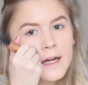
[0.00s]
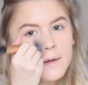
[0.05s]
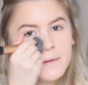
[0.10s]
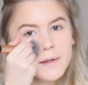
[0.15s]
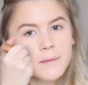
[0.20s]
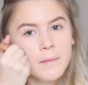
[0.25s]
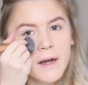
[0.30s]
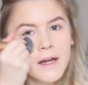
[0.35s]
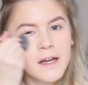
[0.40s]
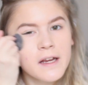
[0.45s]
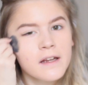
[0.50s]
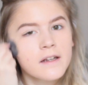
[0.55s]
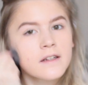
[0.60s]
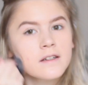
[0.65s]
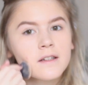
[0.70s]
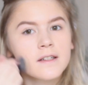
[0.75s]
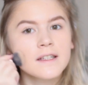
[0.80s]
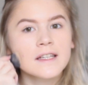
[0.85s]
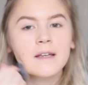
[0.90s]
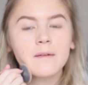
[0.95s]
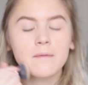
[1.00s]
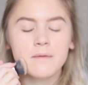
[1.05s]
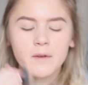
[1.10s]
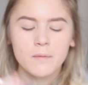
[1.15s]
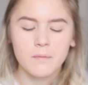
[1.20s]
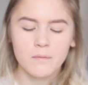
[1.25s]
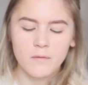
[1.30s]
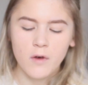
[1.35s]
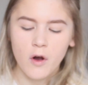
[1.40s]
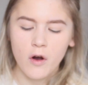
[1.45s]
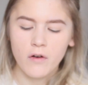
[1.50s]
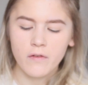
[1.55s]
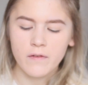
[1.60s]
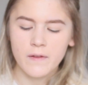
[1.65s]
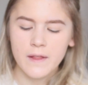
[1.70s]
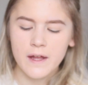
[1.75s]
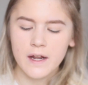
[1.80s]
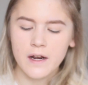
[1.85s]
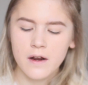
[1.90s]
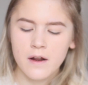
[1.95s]
time I might keep them off
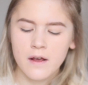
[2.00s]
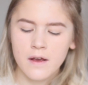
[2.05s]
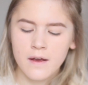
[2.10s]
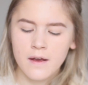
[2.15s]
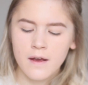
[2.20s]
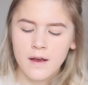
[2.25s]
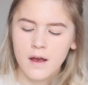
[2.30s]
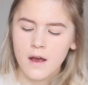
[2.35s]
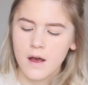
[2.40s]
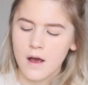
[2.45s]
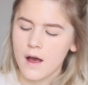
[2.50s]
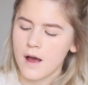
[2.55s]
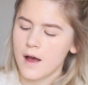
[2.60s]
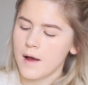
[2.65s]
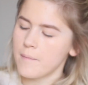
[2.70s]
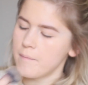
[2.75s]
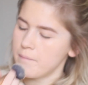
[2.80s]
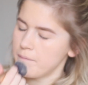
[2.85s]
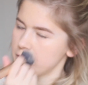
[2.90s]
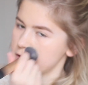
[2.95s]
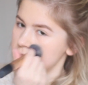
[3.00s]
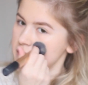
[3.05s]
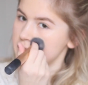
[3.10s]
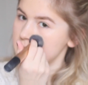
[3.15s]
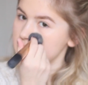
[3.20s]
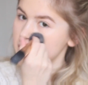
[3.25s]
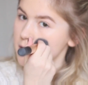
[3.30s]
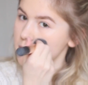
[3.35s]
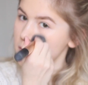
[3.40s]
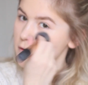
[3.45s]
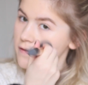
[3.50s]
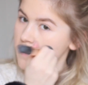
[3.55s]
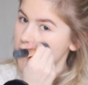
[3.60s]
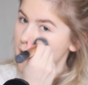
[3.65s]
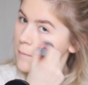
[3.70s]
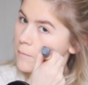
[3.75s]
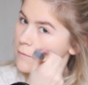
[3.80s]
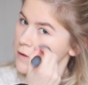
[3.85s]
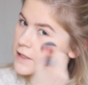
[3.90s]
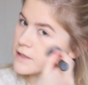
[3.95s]
and then just do them off
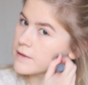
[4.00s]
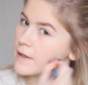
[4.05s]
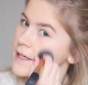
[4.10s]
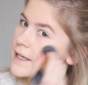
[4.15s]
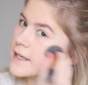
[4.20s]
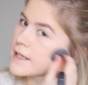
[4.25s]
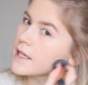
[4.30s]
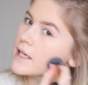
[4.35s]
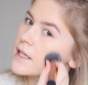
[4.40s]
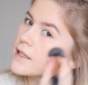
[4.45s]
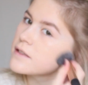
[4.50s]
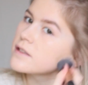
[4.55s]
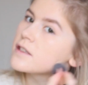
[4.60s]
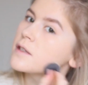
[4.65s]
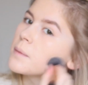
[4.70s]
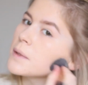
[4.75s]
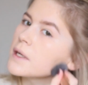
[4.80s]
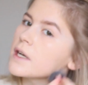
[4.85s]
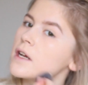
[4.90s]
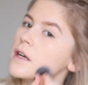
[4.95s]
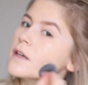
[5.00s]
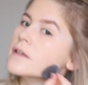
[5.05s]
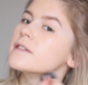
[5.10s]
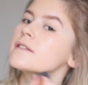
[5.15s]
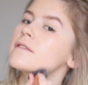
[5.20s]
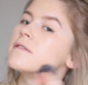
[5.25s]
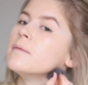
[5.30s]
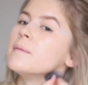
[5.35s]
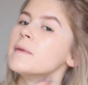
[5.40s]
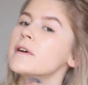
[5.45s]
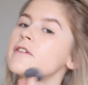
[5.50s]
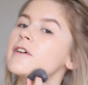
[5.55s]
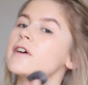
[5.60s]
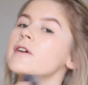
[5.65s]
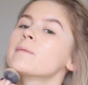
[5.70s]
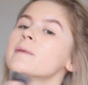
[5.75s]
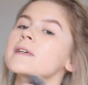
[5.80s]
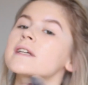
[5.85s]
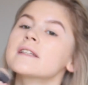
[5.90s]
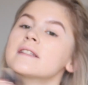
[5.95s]
camera so I can get super close to a
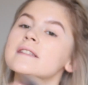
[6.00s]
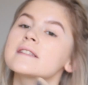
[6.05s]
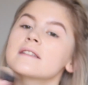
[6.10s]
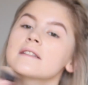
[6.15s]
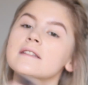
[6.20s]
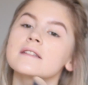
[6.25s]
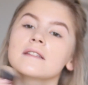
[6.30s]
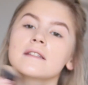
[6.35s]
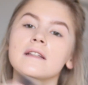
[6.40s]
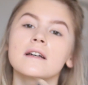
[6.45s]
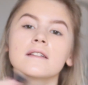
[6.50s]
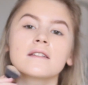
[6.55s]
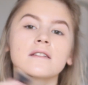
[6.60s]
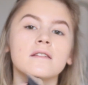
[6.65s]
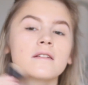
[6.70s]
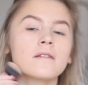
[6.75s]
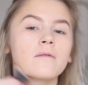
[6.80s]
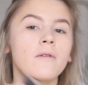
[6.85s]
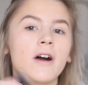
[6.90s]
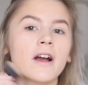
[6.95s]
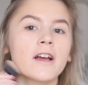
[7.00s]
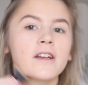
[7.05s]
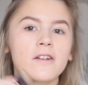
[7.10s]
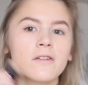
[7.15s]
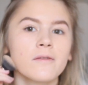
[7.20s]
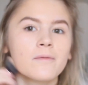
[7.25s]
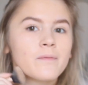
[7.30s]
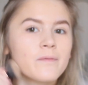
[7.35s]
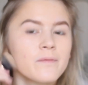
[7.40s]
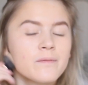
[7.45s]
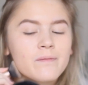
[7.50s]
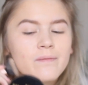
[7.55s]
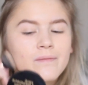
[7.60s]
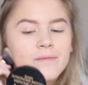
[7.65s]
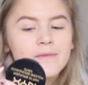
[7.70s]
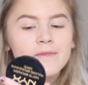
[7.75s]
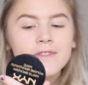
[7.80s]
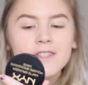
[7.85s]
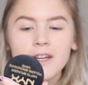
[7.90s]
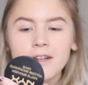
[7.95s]
mirror, because that's why I don't
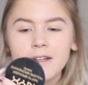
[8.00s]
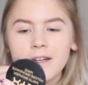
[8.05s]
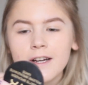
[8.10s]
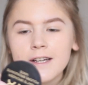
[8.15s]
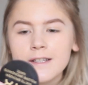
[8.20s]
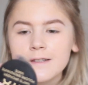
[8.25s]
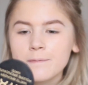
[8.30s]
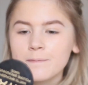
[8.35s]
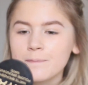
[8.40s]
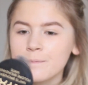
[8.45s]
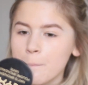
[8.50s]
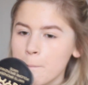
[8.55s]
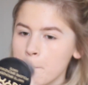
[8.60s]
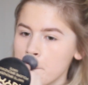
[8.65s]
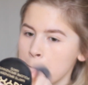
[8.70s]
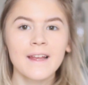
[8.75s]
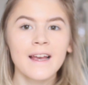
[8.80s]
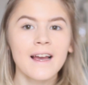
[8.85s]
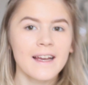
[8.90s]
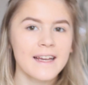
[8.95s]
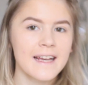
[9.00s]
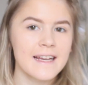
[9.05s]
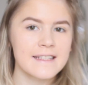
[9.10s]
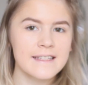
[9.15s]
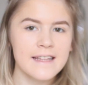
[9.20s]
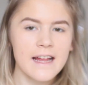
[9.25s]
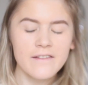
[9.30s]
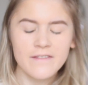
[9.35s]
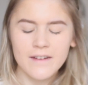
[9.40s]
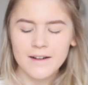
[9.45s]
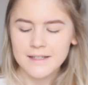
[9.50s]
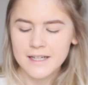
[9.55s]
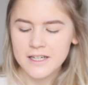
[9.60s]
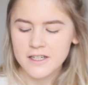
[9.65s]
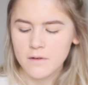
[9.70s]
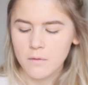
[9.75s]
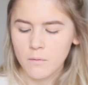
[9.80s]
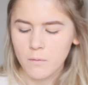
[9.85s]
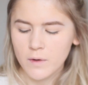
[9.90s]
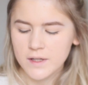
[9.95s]
show you guys. Okay, so that
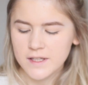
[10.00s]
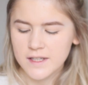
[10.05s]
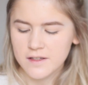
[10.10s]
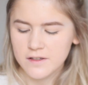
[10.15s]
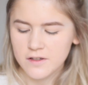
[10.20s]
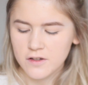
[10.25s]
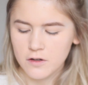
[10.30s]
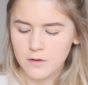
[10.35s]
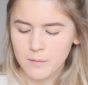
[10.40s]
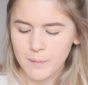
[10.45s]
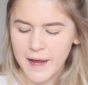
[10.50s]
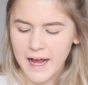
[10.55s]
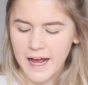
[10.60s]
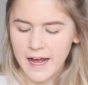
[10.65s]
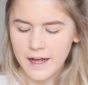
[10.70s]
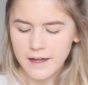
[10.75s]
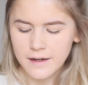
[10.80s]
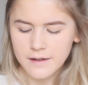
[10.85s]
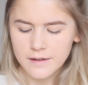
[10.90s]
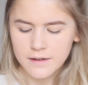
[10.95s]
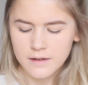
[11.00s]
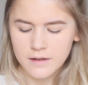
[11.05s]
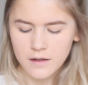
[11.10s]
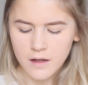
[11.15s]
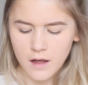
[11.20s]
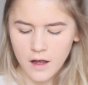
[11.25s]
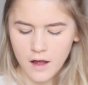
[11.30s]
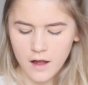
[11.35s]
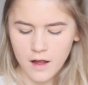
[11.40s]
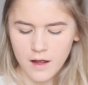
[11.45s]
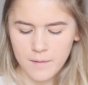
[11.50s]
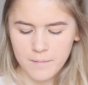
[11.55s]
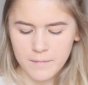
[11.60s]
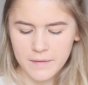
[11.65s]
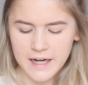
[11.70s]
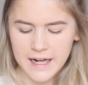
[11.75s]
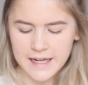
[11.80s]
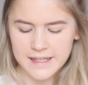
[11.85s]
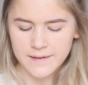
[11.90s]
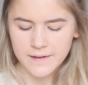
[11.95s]
foundation wasn't too bad.
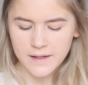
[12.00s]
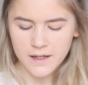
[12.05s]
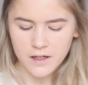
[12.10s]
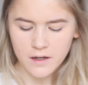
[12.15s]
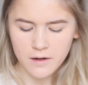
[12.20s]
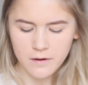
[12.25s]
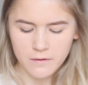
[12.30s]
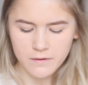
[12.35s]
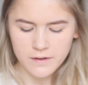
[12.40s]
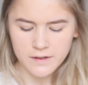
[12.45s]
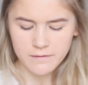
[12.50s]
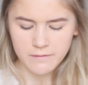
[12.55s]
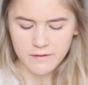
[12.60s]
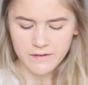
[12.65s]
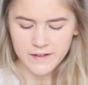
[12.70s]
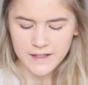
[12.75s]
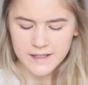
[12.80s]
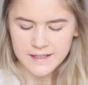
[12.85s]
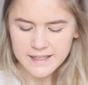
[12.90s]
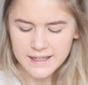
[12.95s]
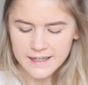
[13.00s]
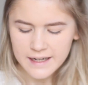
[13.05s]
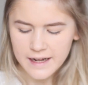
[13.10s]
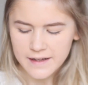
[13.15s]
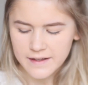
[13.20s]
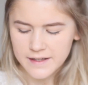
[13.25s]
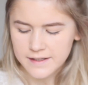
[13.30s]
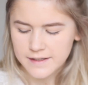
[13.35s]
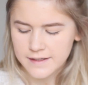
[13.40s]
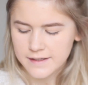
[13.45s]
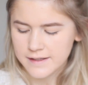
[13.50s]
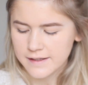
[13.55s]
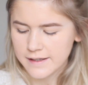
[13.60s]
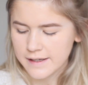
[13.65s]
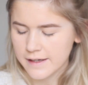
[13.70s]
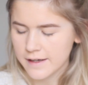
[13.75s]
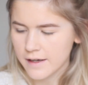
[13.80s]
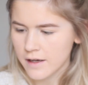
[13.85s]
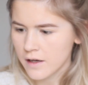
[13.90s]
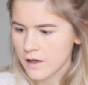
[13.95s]
Next I'm going to go with concealer, and this is
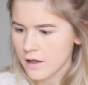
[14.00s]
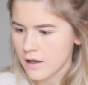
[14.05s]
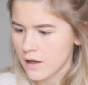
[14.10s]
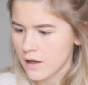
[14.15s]
the